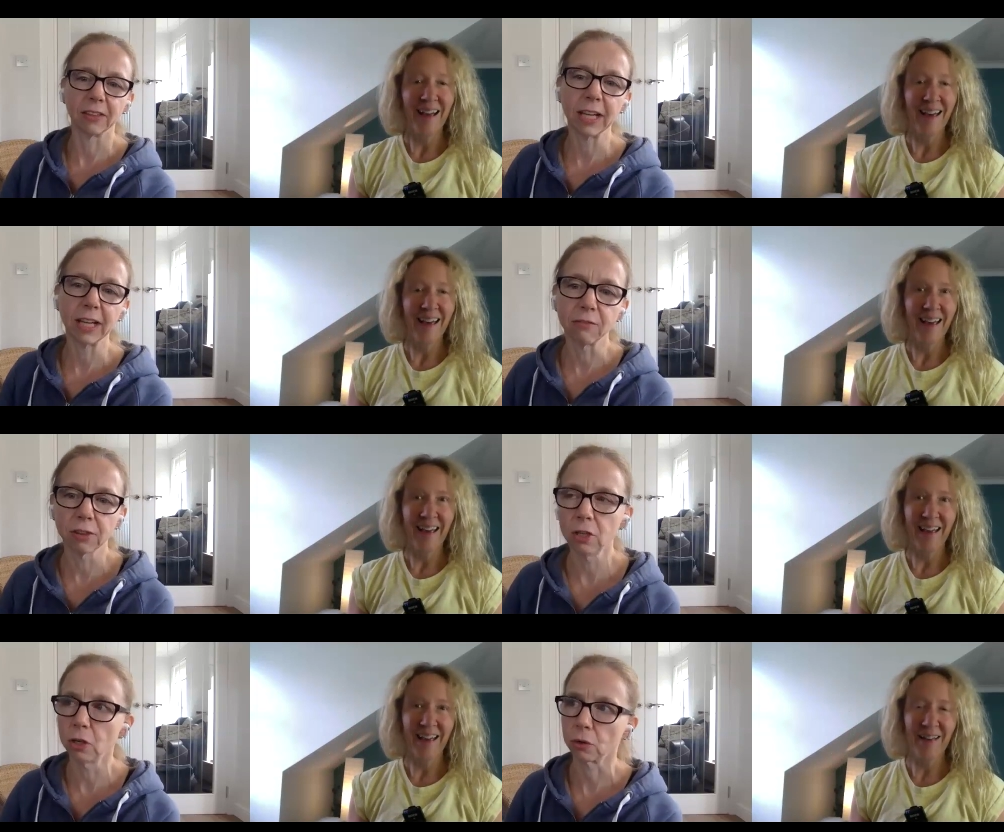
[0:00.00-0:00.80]
Speaker 1: because i think
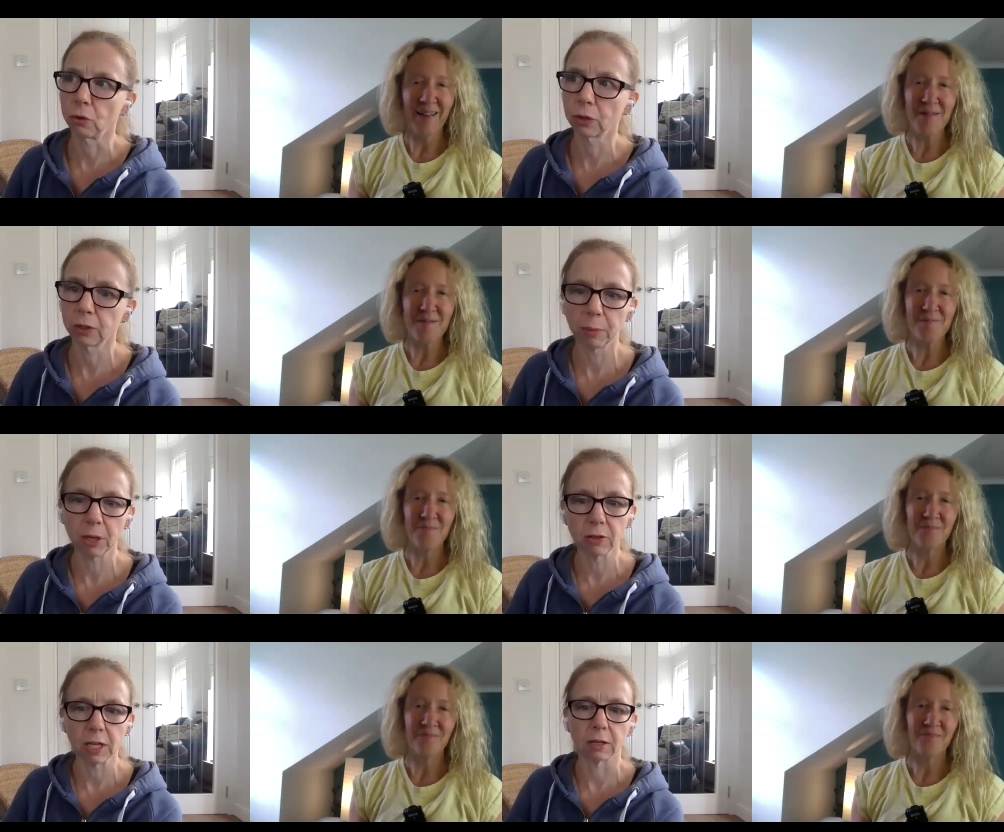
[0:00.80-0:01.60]
everything you're talking
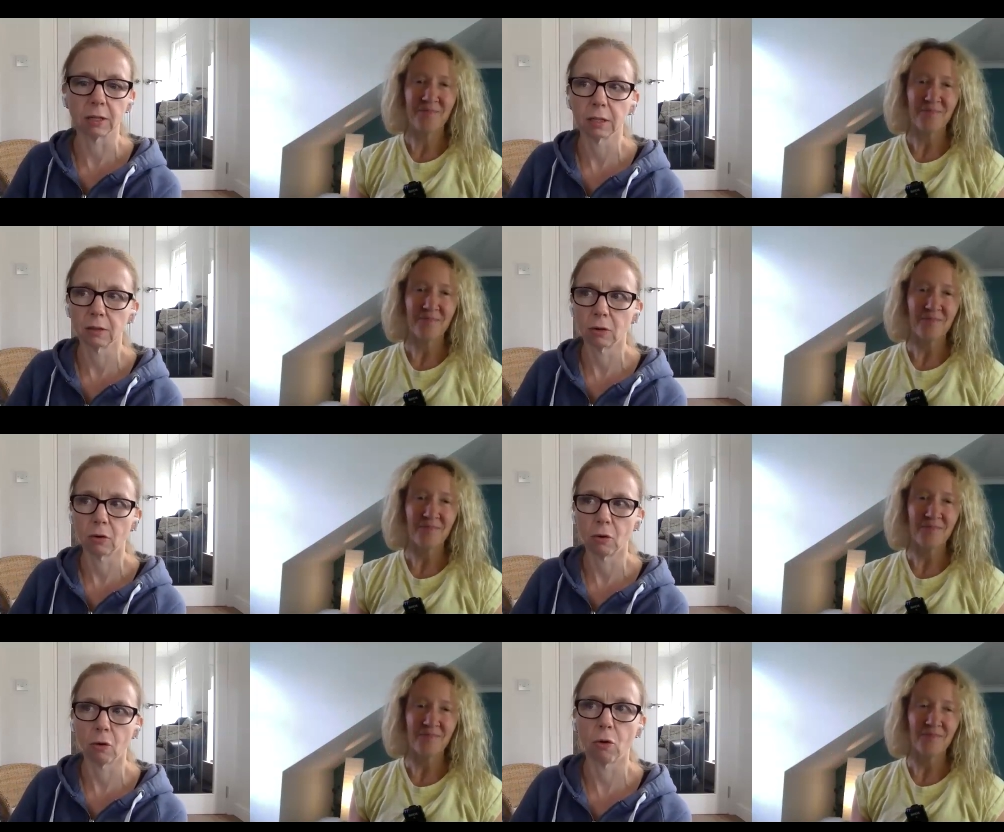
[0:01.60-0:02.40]
about there
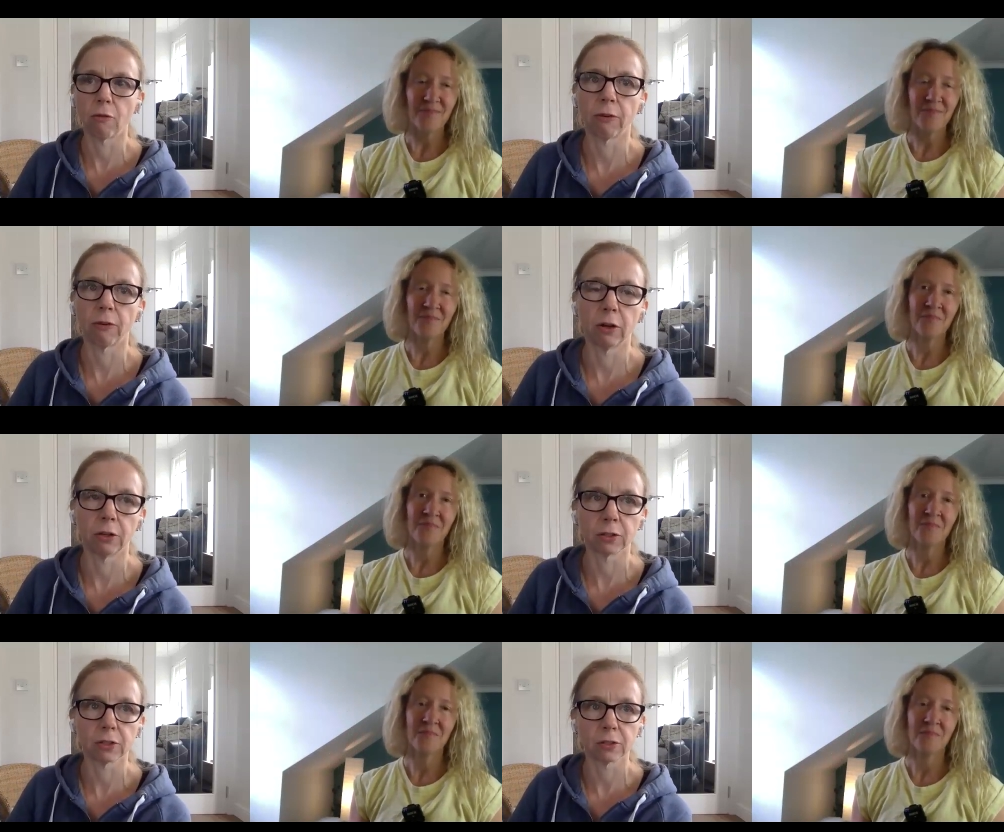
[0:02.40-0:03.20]

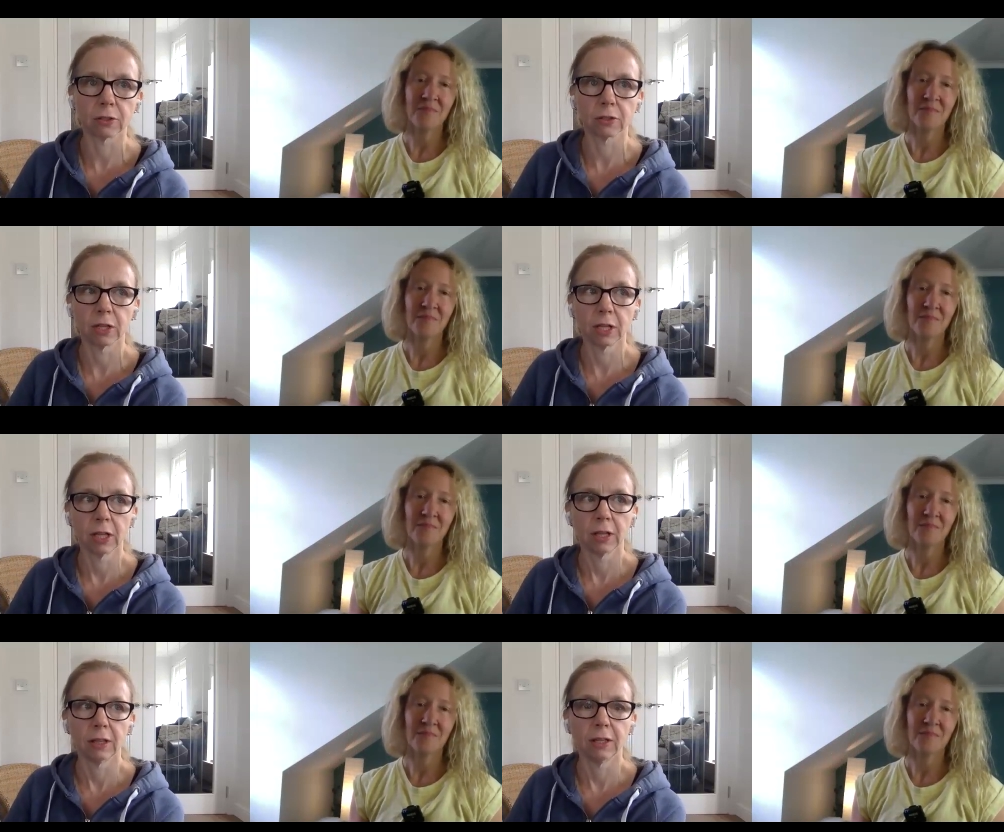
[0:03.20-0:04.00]
offers
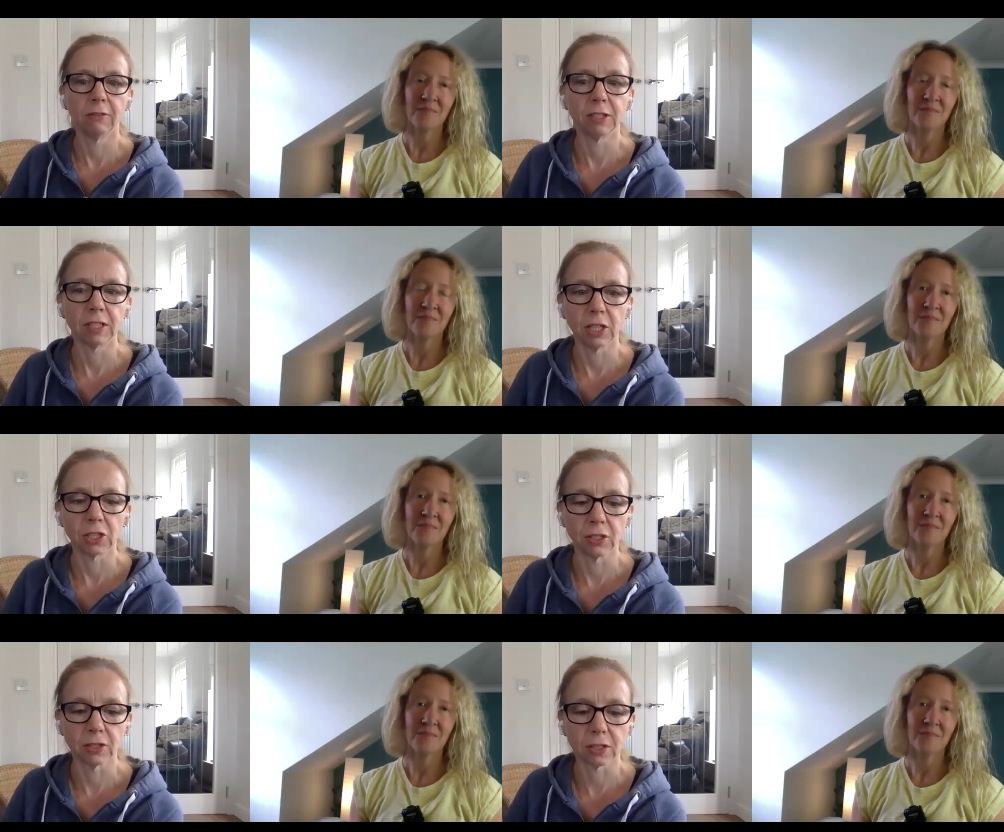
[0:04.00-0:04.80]
the
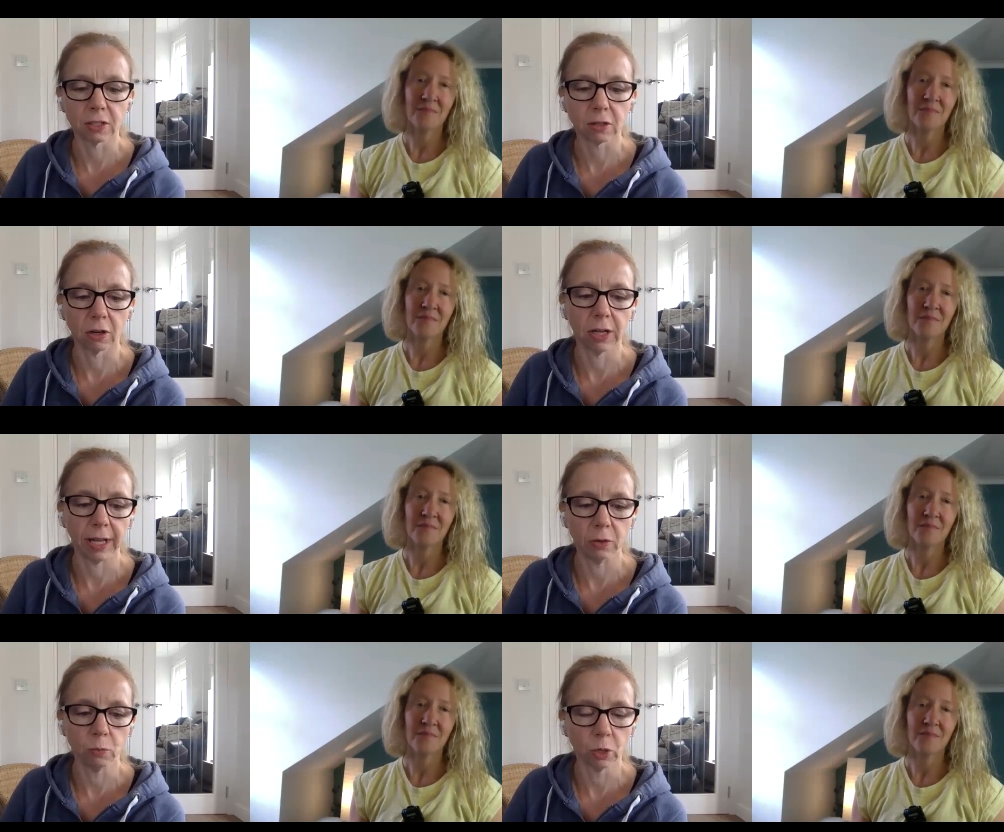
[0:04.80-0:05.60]
invitations to
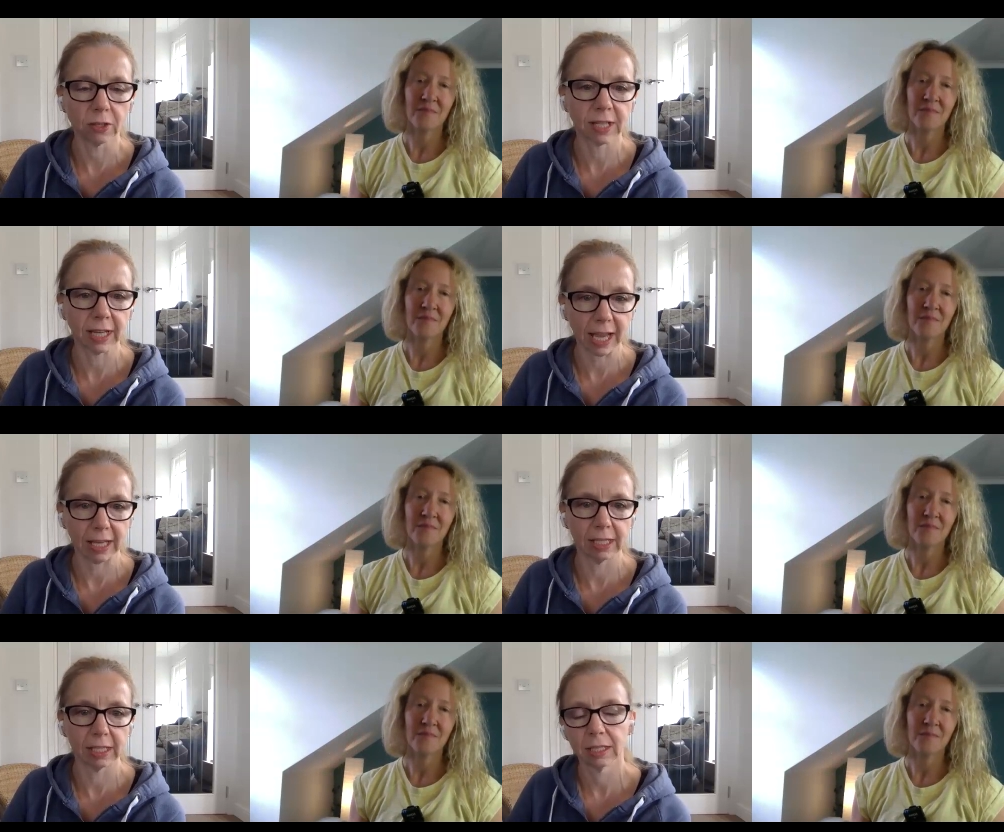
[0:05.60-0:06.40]
turn inwards
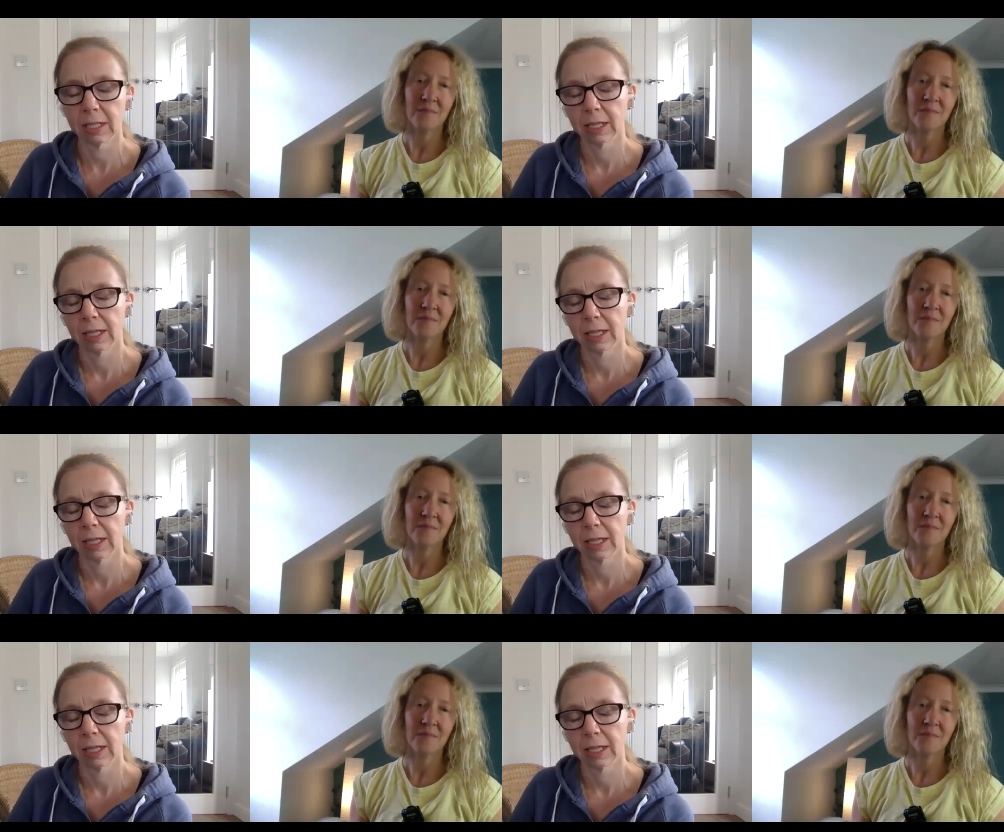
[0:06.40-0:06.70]
again